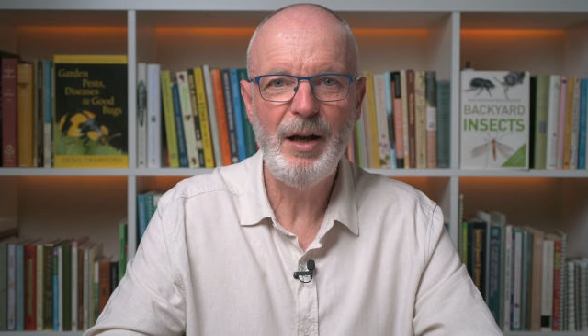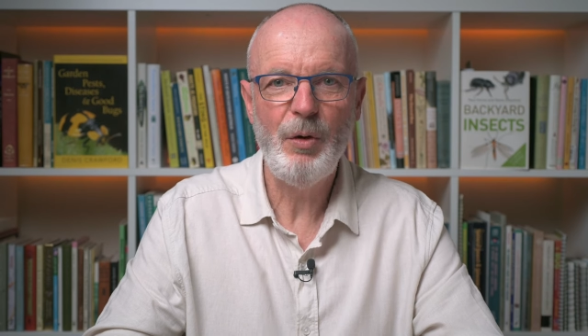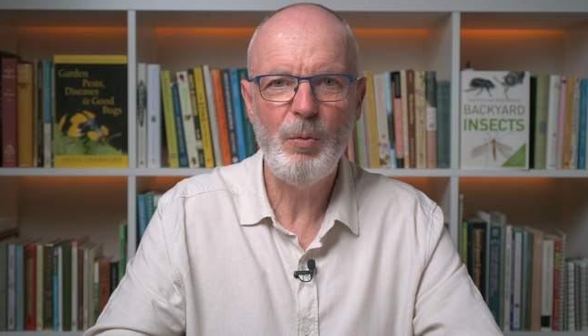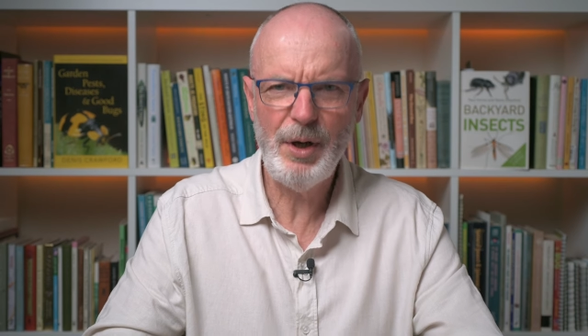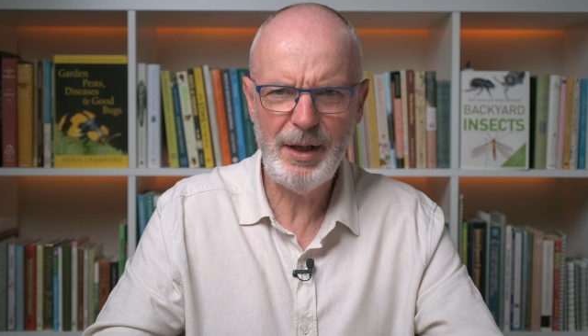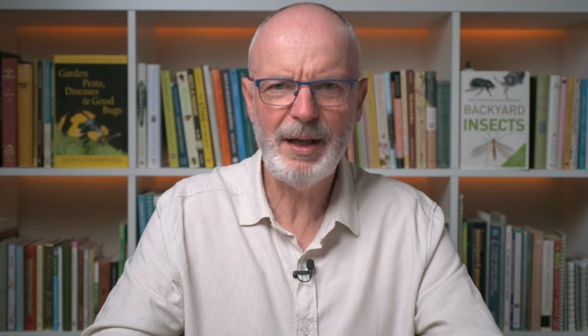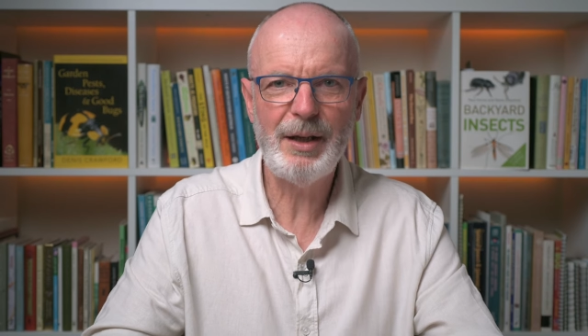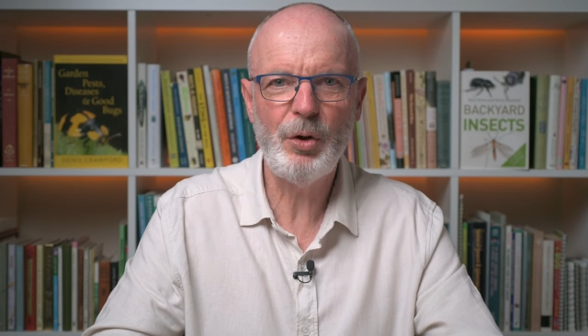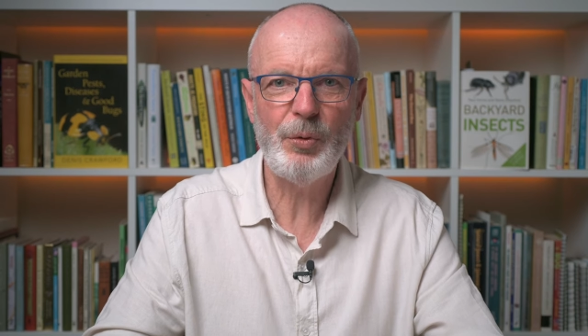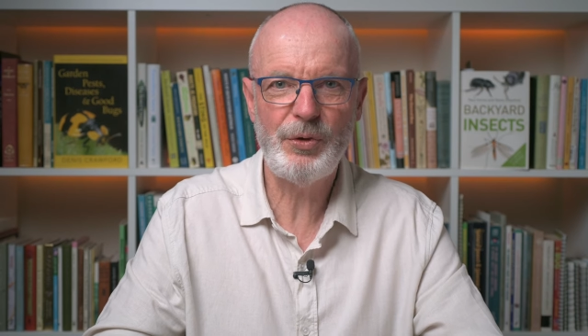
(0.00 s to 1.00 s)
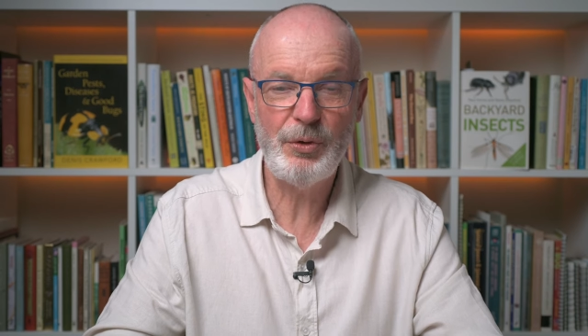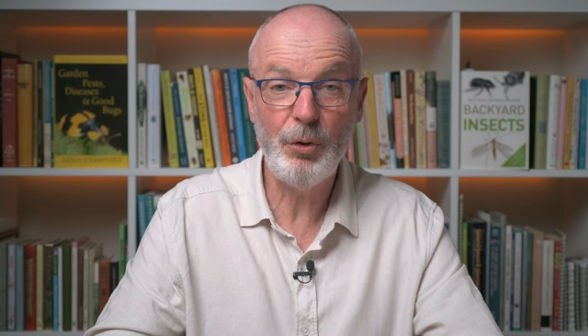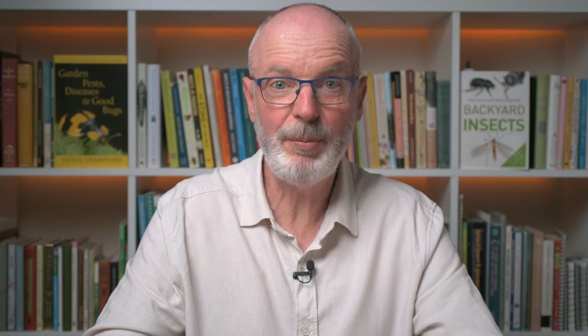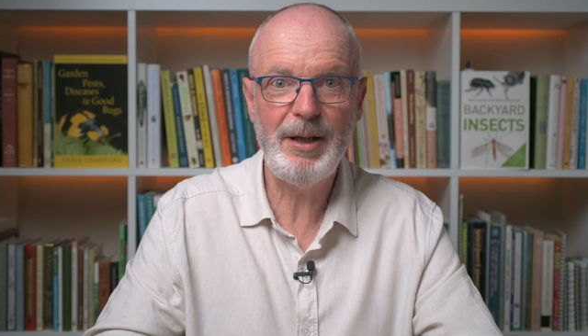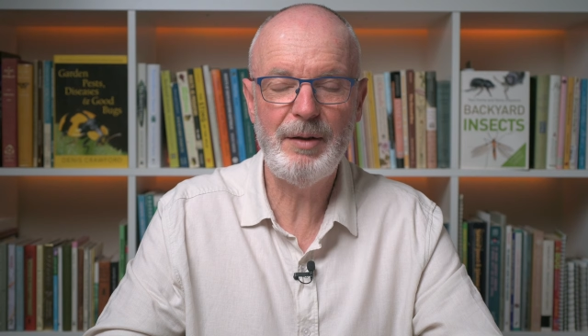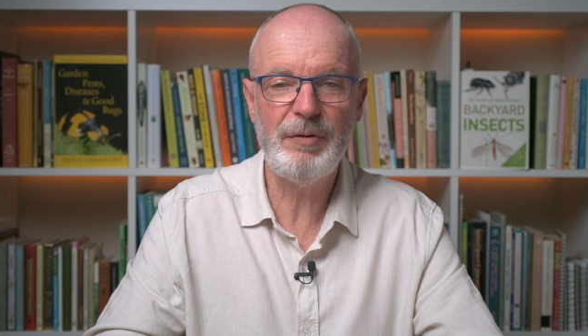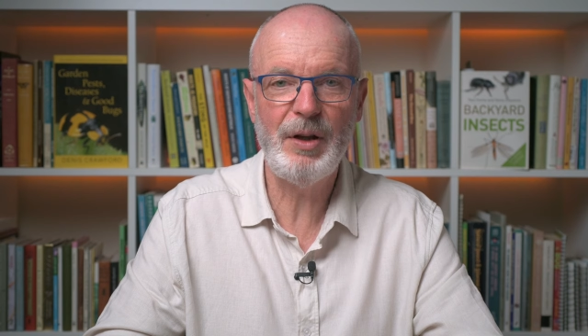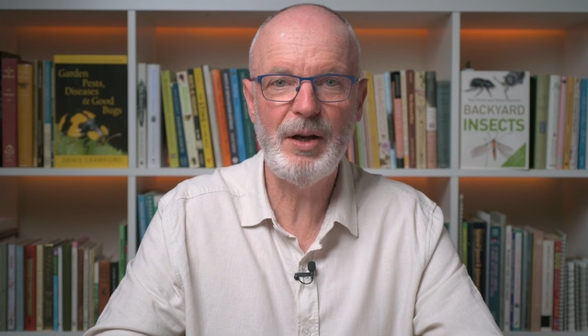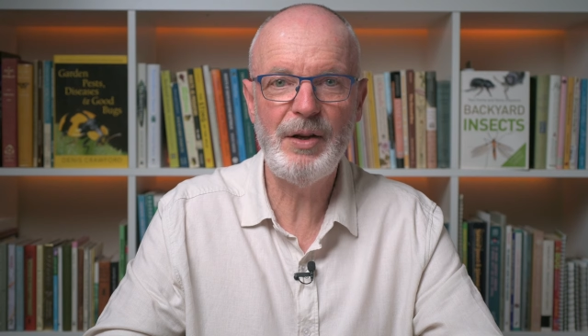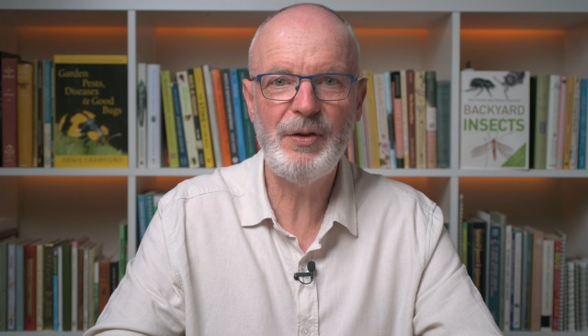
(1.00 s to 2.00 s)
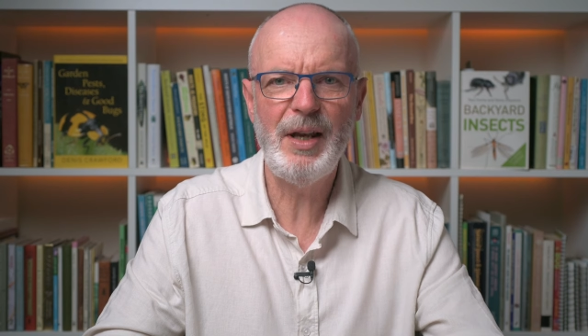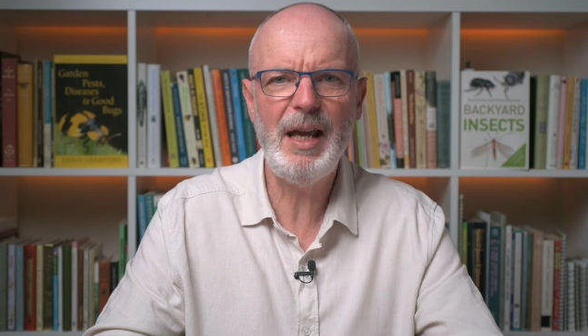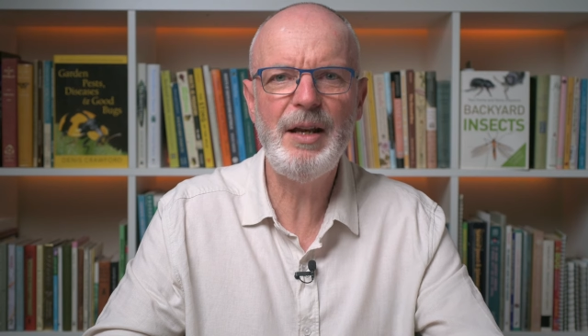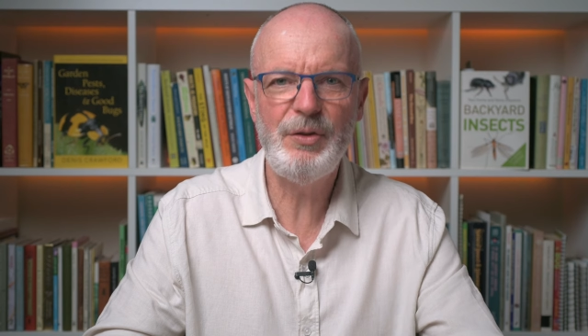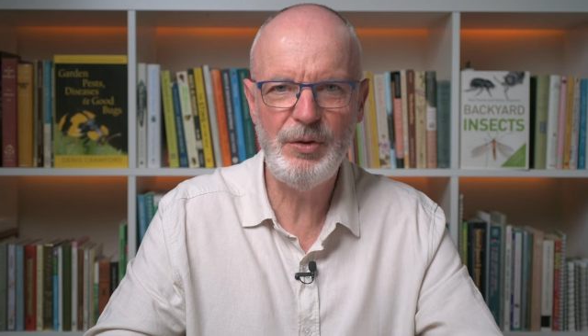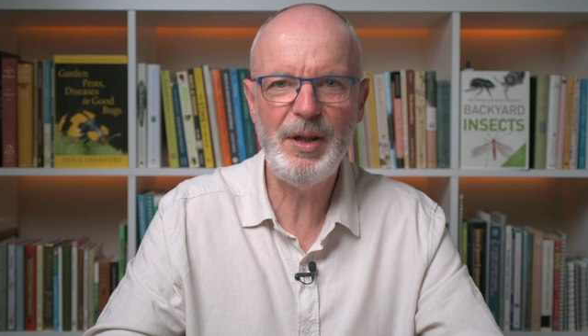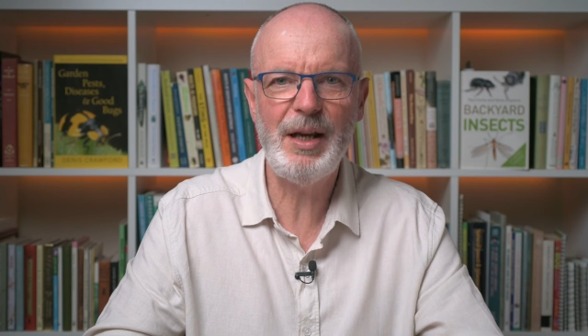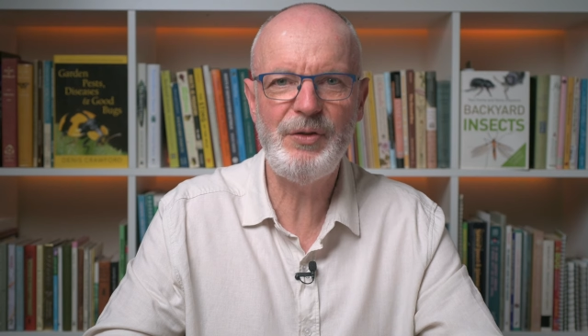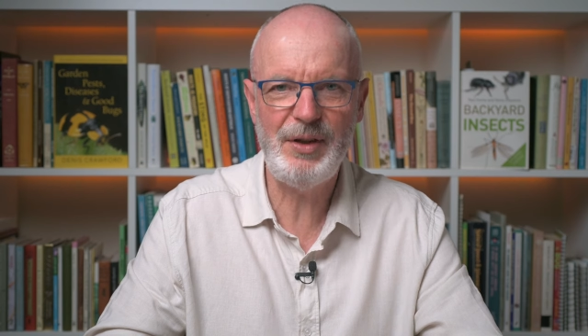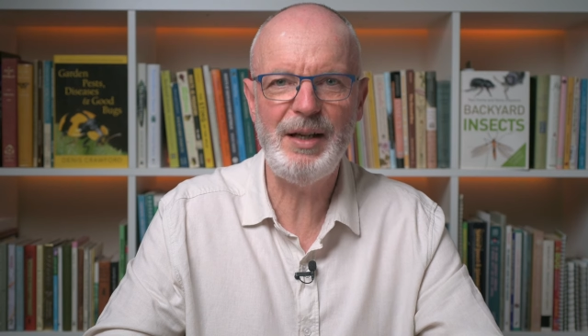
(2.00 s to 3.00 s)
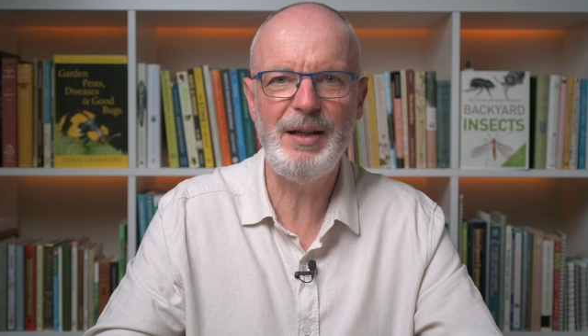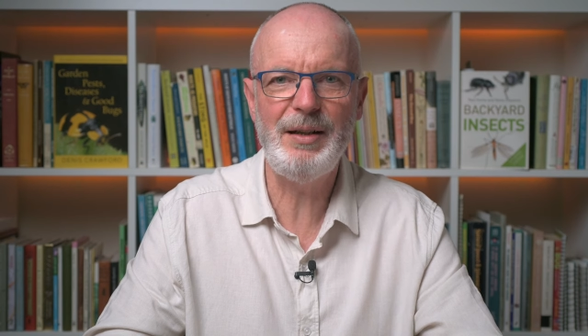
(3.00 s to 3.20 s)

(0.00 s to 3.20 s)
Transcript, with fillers: Why are they called scorpion flies? And do they sting?